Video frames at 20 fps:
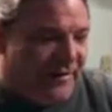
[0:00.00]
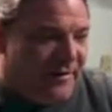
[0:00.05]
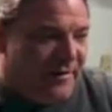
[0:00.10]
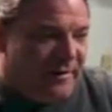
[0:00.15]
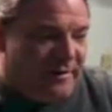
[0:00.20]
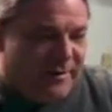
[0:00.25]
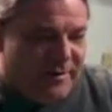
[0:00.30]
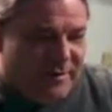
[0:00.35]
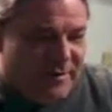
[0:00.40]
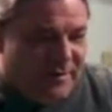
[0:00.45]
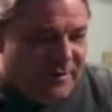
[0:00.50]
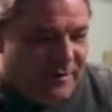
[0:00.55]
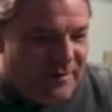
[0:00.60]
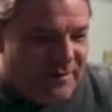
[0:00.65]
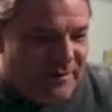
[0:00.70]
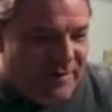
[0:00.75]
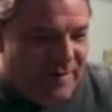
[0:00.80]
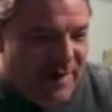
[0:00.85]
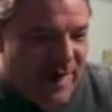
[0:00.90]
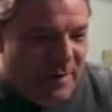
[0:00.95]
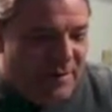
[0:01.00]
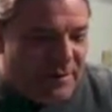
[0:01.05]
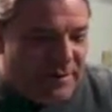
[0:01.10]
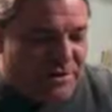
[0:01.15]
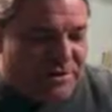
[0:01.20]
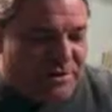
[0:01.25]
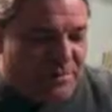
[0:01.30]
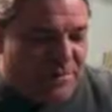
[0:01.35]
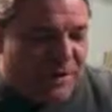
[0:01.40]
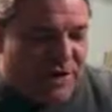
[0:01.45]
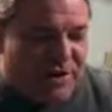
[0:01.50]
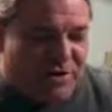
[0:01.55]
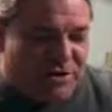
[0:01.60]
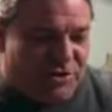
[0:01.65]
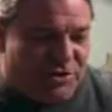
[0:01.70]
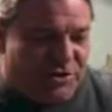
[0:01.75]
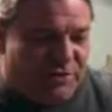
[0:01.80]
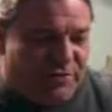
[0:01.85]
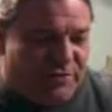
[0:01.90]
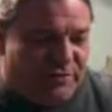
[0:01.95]
how much punch the string has.
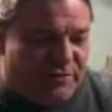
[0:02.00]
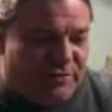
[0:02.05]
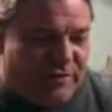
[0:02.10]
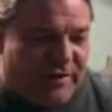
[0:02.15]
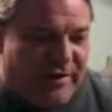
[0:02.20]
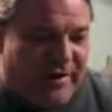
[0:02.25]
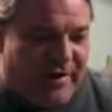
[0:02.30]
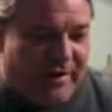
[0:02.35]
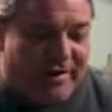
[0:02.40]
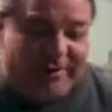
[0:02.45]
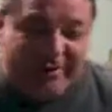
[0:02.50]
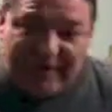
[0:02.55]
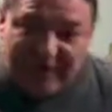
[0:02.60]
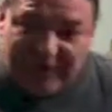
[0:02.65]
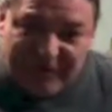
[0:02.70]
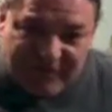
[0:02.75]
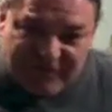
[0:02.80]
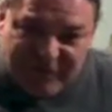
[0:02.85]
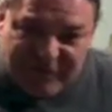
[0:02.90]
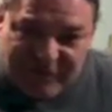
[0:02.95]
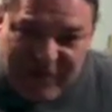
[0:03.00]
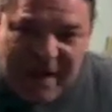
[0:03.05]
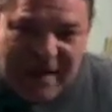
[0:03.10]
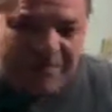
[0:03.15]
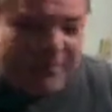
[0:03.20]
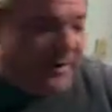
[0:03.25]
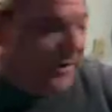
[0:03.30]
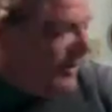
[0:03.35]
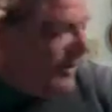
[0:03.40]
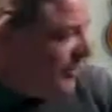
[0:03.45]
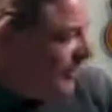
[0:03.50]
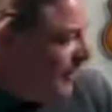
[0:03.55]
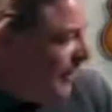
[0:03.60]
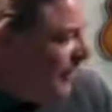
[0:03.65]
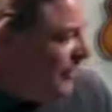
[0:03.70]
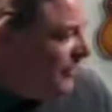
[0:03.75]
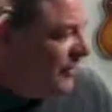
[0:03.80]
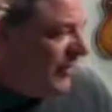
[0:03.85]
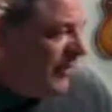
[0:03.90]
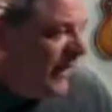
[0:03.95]
It doesn't flop. The other basses I have,
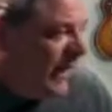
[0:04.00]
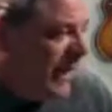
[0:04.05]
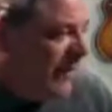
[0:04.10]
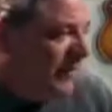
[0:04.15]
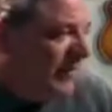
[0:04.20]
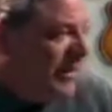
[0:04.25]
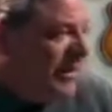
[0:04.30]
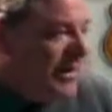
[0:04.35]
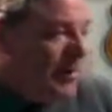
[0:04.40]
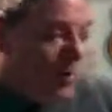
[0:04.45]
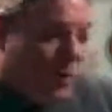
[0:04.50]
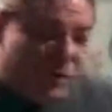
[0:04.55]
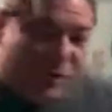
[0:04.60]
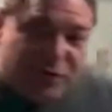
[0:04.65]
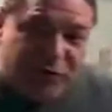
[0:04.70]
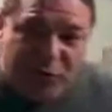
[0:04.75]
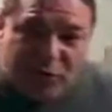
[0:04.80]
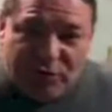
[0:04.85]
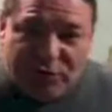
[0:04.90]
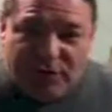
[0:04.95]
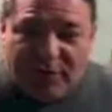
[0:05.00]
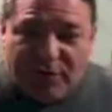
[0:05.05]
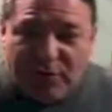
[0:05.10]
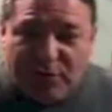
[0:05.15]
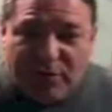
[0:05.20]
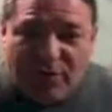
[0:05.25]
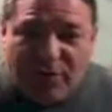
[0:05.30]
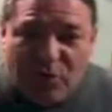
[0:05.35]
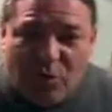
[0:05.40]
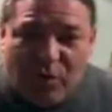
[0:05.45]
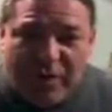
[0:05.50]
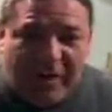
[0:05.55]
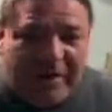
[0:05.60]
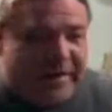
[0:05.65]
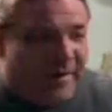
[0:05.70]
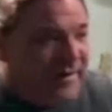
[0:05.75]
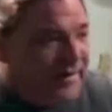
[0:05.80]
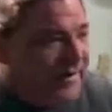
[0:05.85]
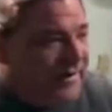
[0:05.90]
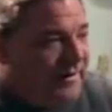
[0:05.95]
when they're tuned to 440,
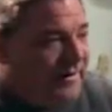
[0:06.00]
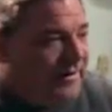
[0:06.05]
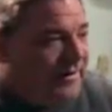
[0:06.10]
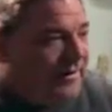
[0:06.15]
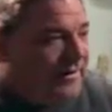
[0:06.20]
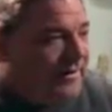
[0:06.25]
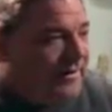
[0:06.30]
they just seem to